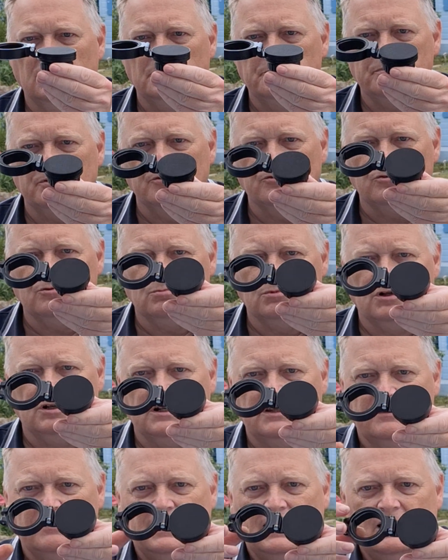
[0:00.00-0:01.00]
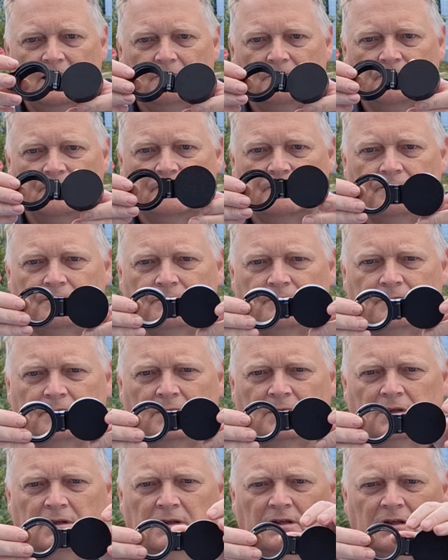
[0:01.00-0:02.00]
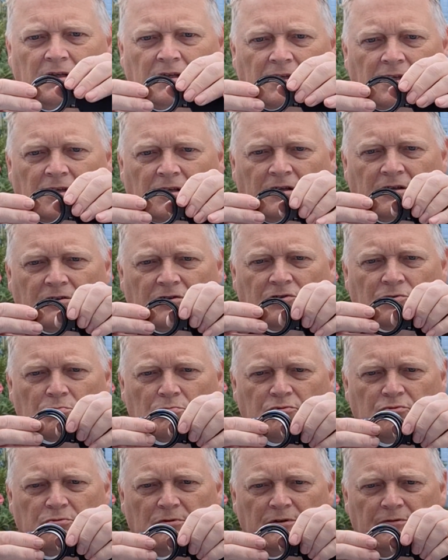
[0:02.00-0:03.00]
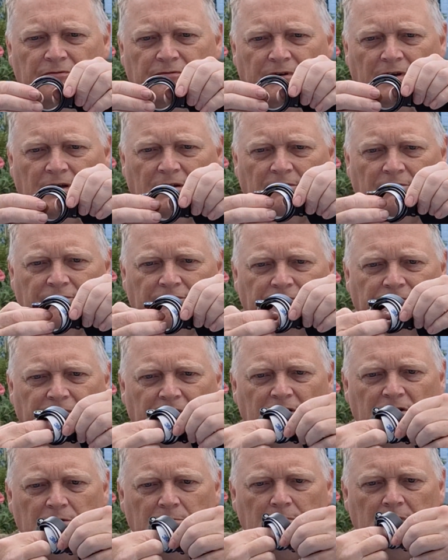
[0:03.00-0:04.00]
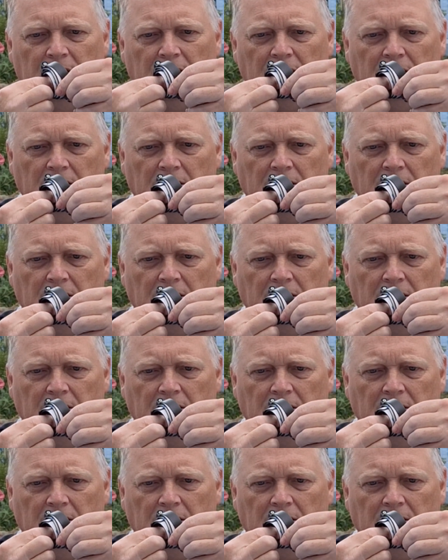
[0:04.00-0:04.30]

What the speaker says: opens up like that, comes with foam